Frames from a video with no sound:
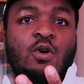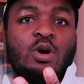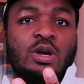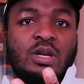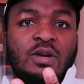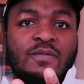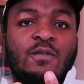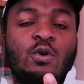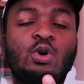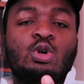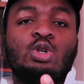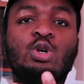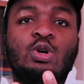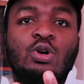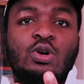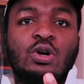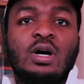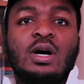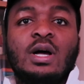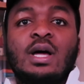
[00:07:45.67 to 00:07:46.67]
and 4
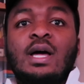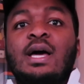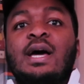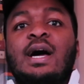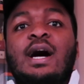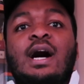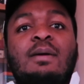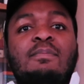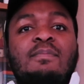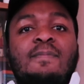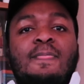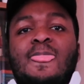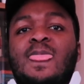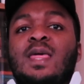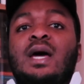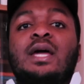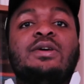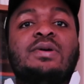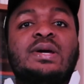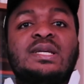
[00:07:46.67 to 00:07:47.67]
door.
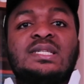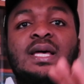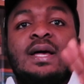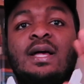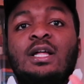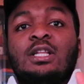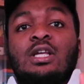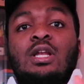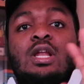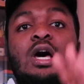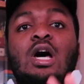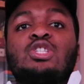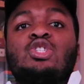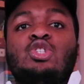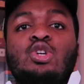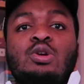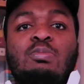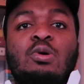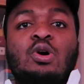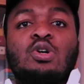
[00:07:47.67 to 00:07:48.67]
Anyways, the last
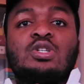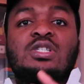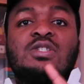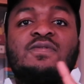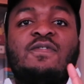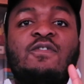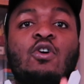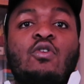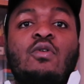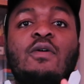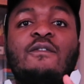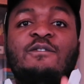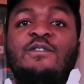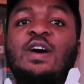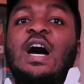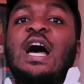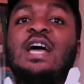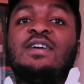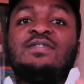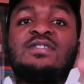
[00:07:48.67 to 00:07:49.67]
two books, 4 and
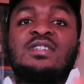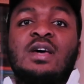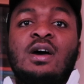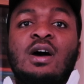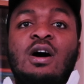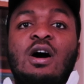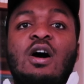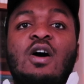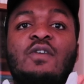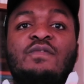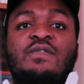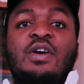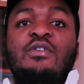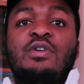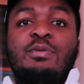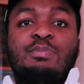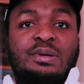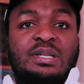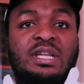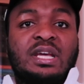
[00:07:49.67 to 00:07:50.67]
5s, are
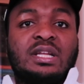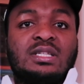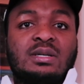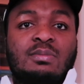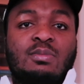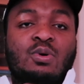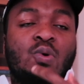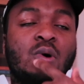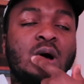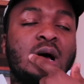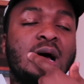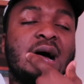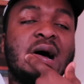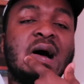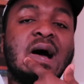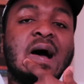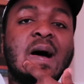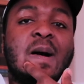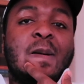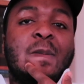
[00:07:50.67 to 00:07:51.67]
very predictable.
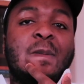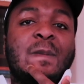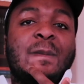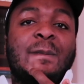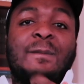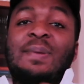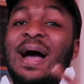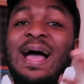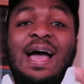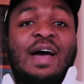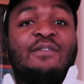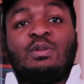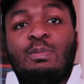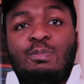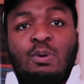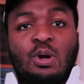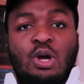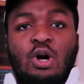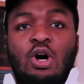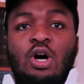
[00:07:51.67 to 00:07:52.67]
But I have to
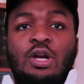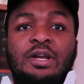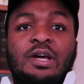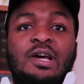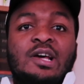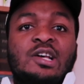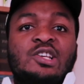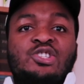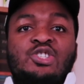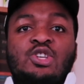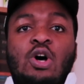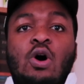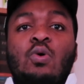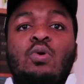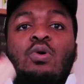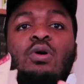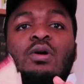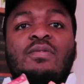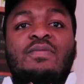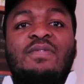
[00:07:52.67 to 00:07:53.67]
put it on.
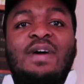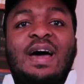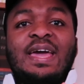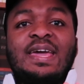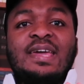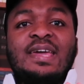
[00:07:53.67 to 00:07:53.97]
So that